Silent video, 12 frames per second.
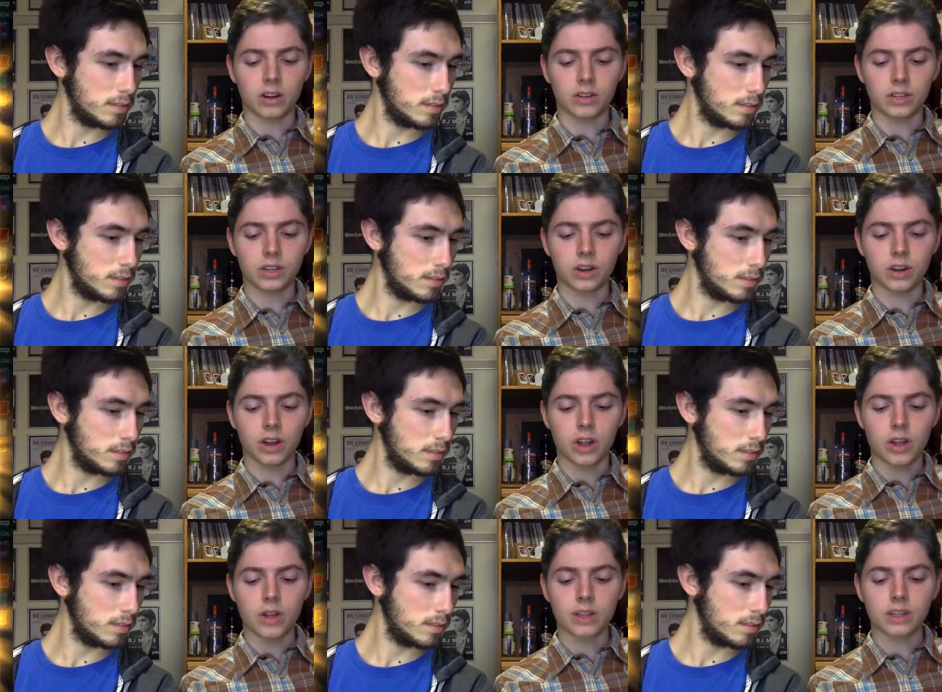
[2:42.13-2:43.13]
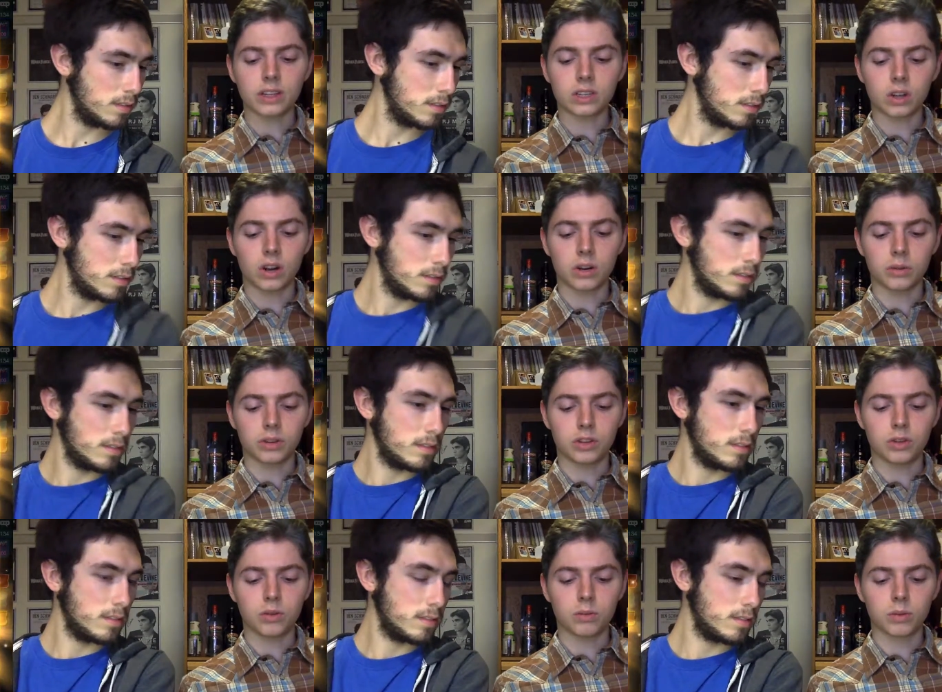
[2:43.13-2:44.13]
Speaker 1: on this card. You can send this card with
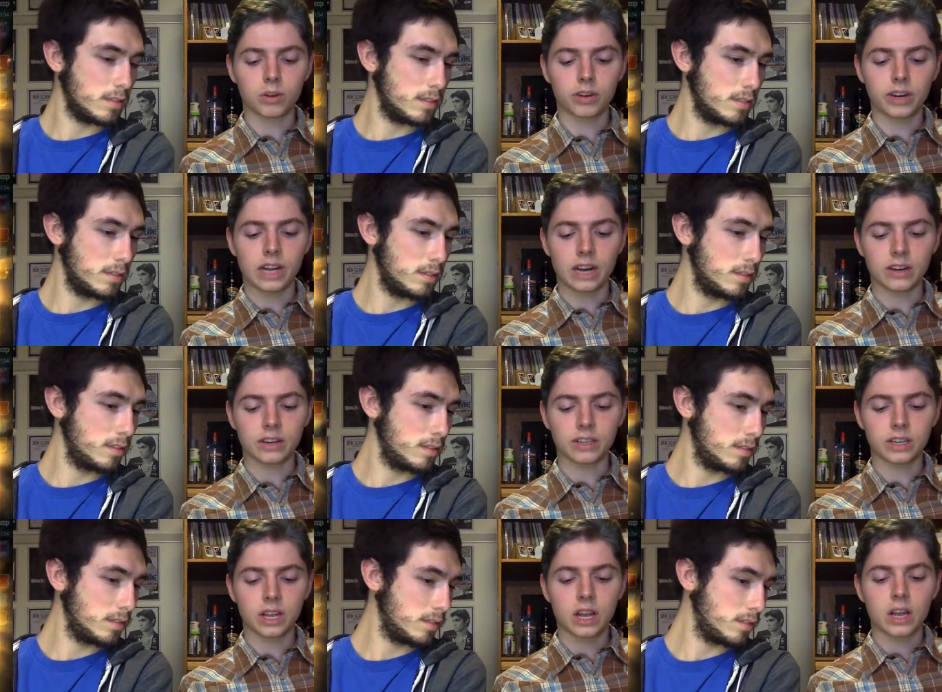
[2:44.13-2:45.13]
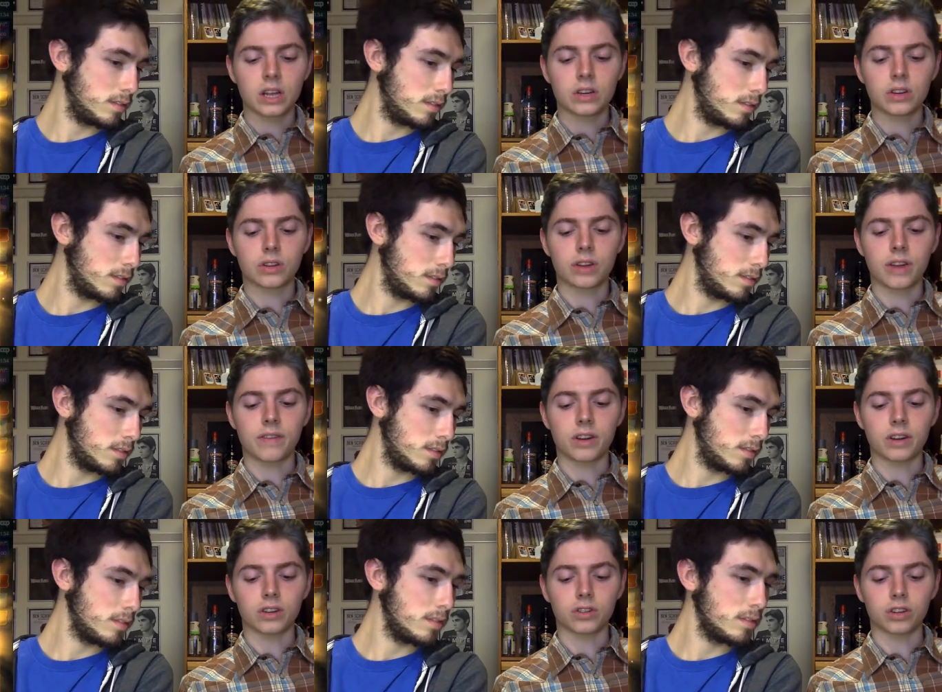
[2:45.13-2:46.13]
two or more greed counters to the
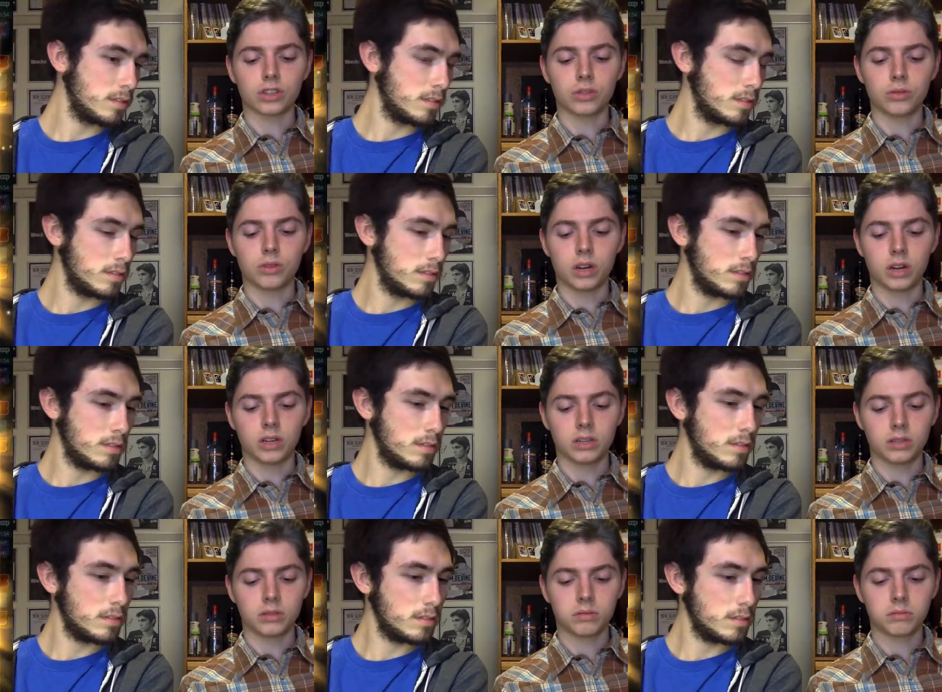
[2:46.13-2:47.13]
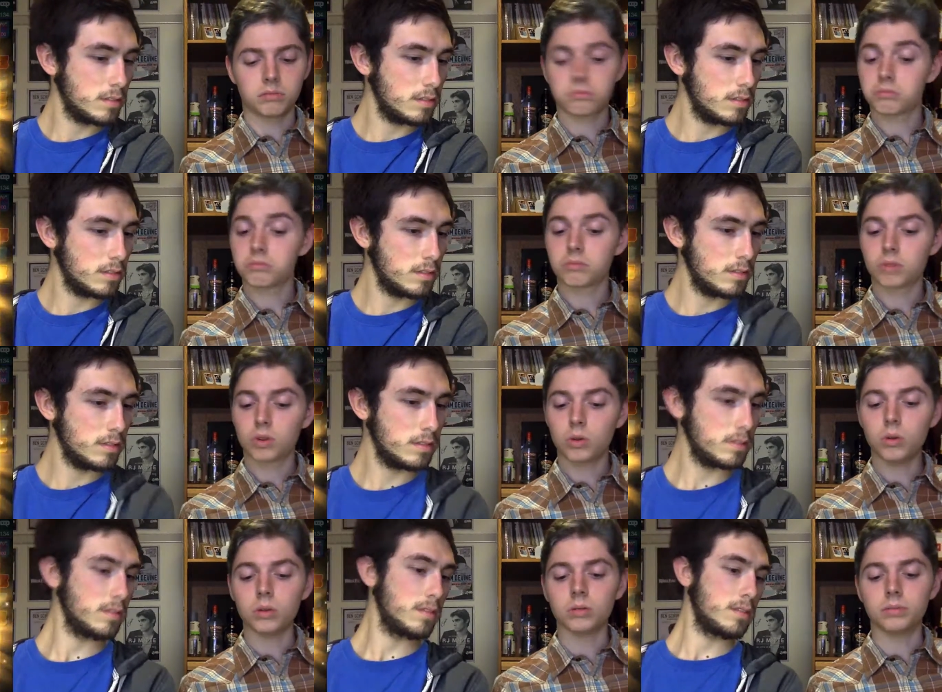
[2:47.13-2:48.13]
graveyard. Draw two cards.
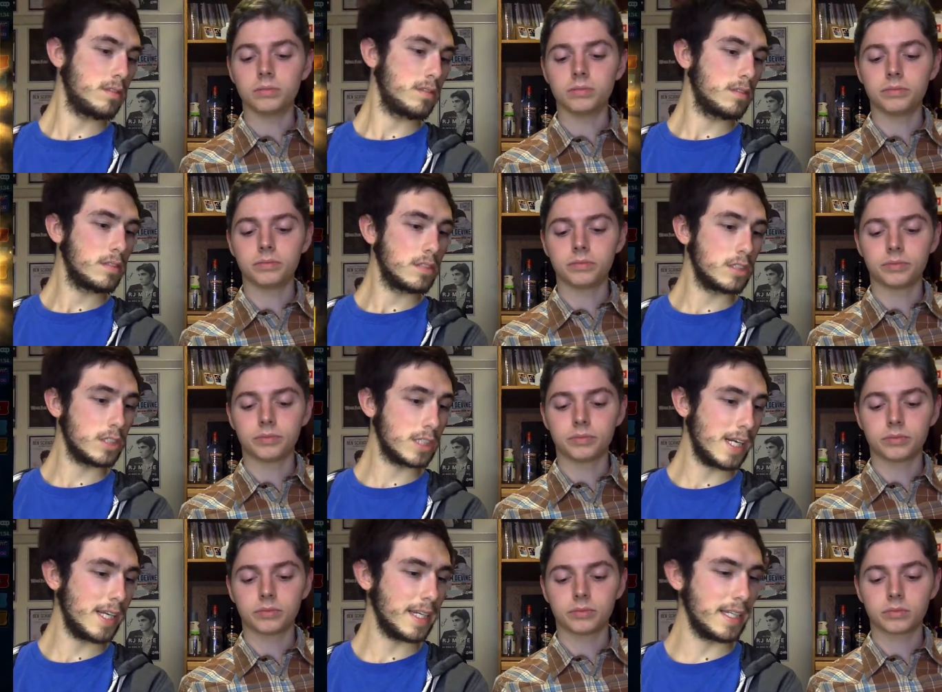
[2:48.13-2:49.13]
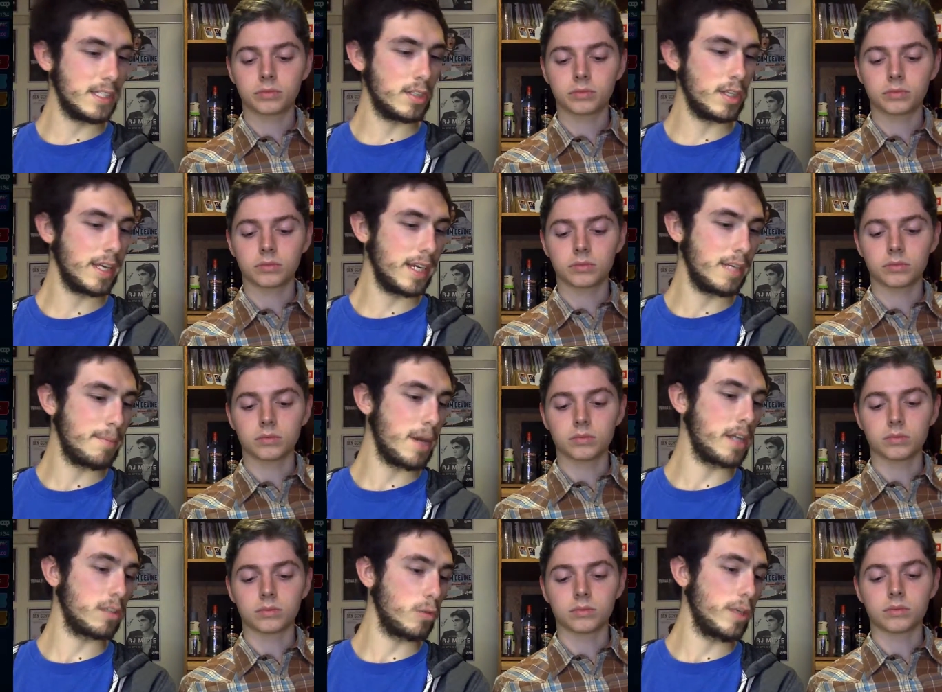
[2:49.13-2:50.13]
Speaker 2: Cool. So it's kind of like a delayed pot
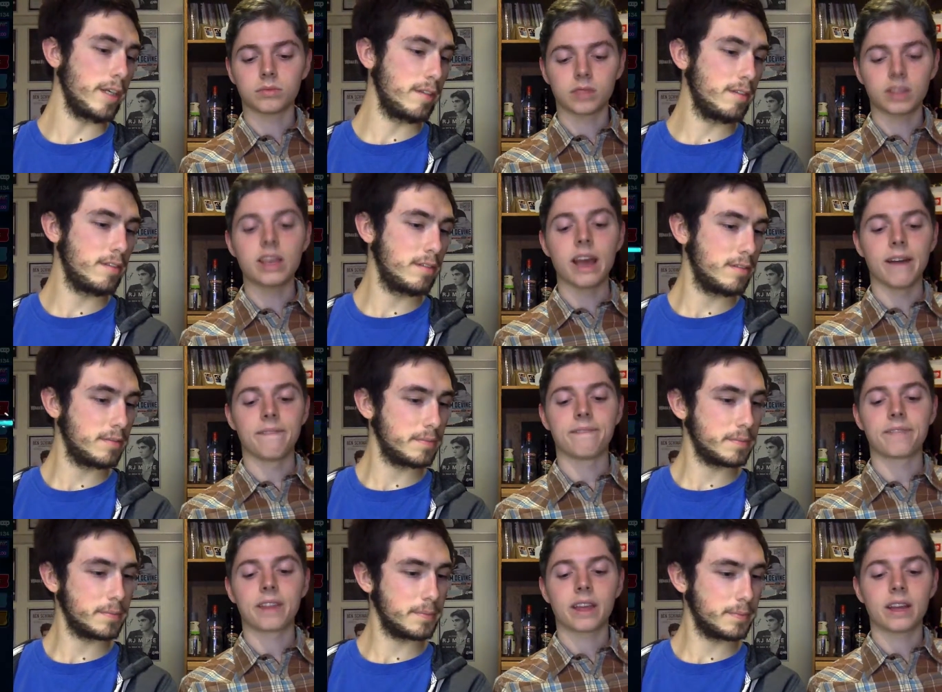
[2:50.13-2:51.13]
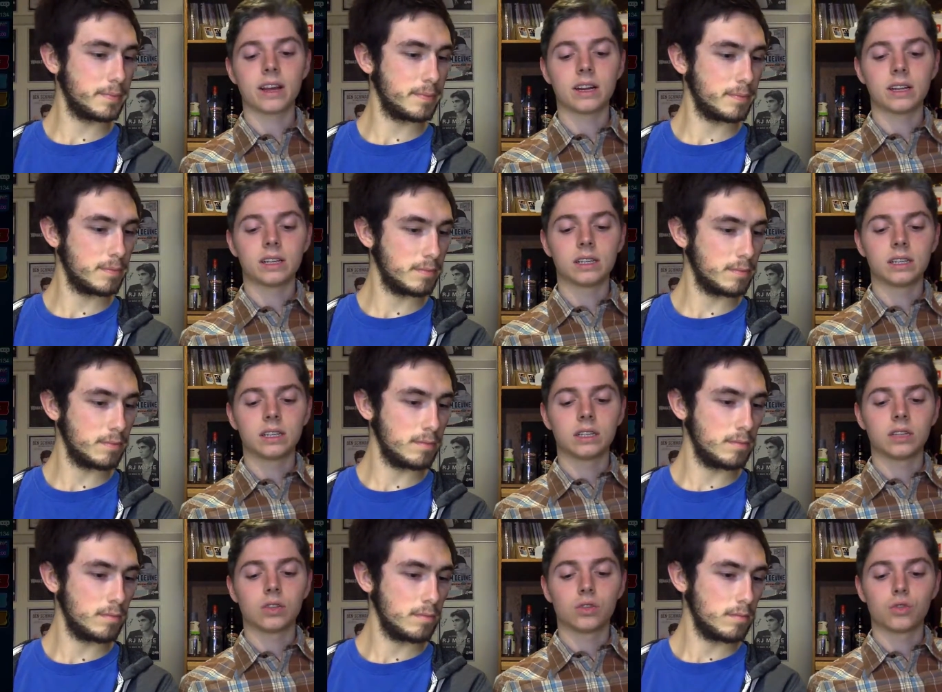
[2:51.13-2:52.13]
of greed.
Speaker 1: Yeah.
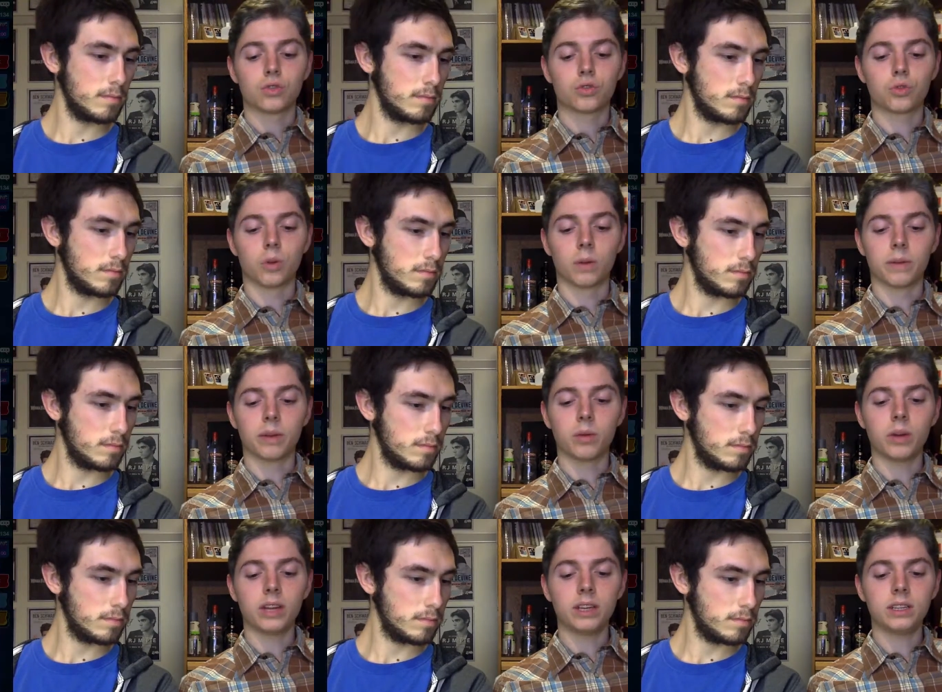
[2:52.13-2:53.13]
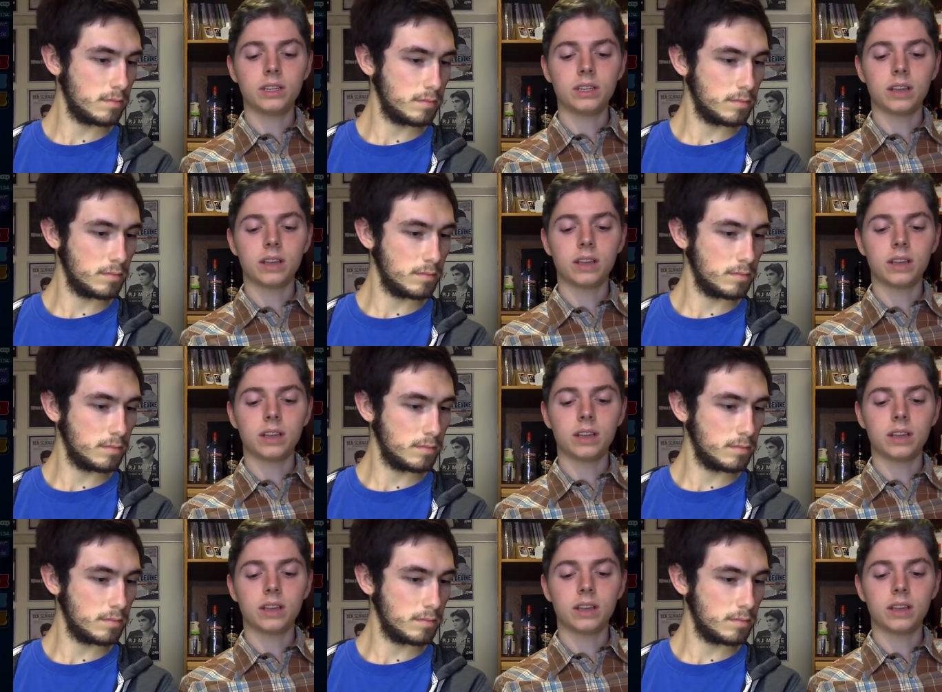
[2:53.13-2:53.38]
Storming Wind,